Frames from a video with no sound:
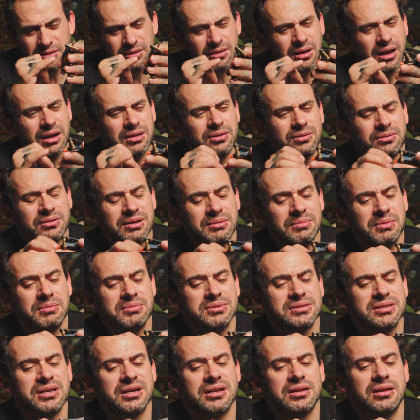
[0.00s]
I don't remember
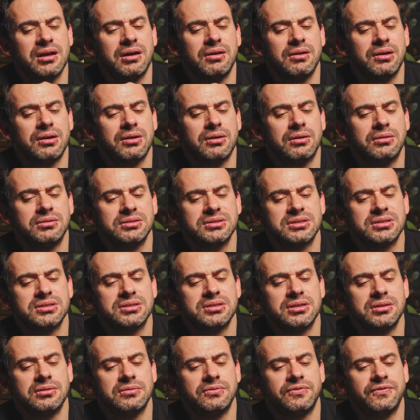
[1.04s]
exactly how it calls these
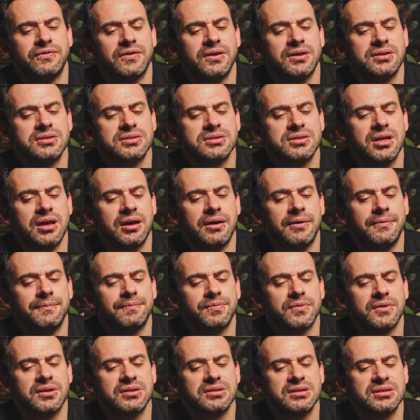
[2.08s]
little things there.
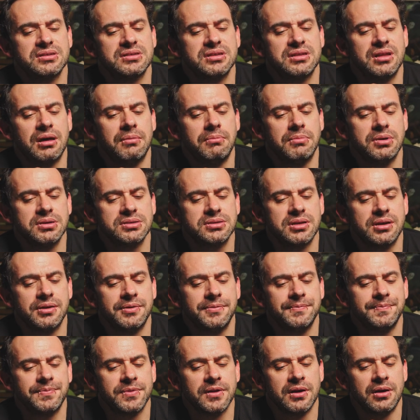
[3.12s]
This is the numbers there.
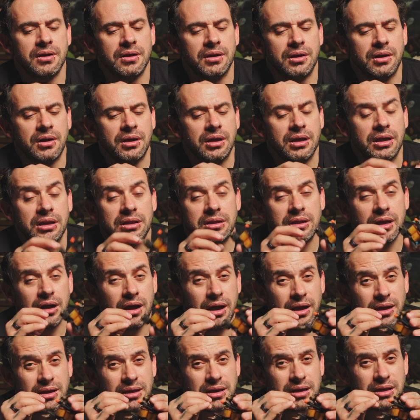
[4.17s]
The
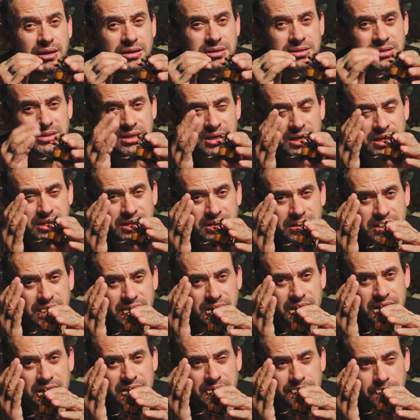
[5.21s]
higher it is, the
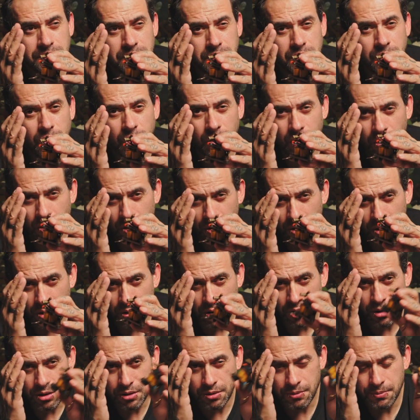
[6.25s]

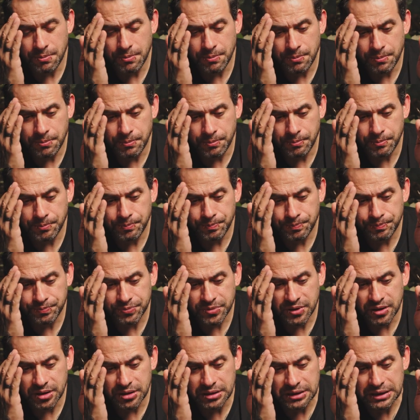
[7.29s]
more,
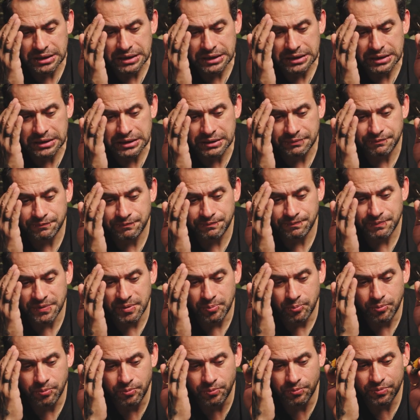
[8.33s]

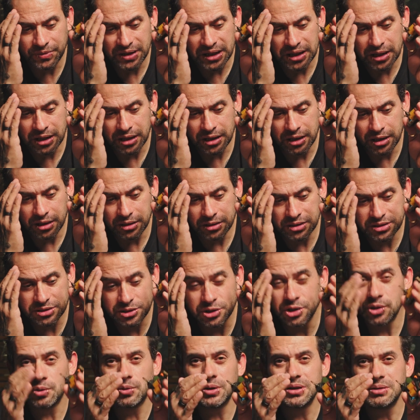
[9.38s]
the
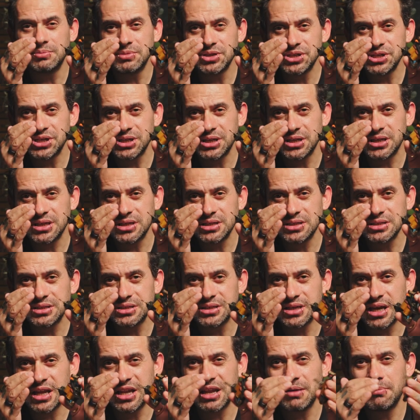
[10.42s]
slower the machine
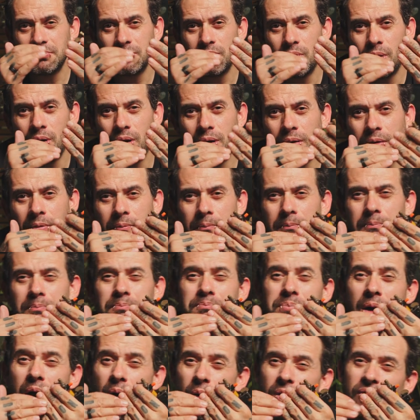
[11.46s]
is, and the more
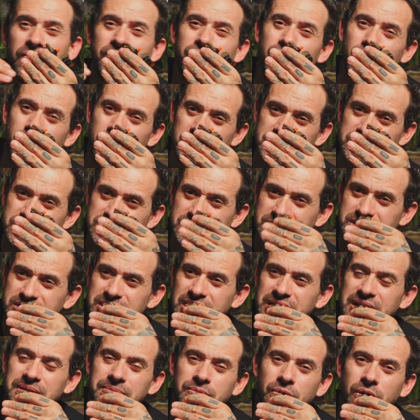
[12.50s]
powerful machine is.
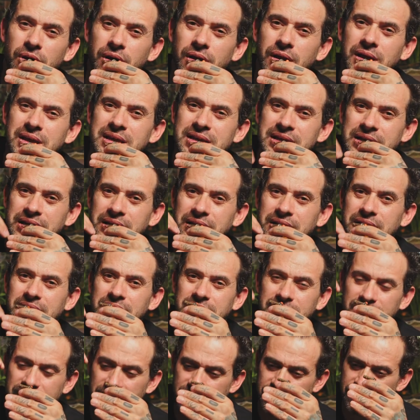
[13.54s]
Like in
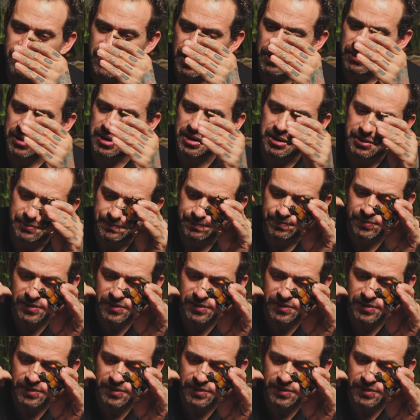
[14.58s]
a very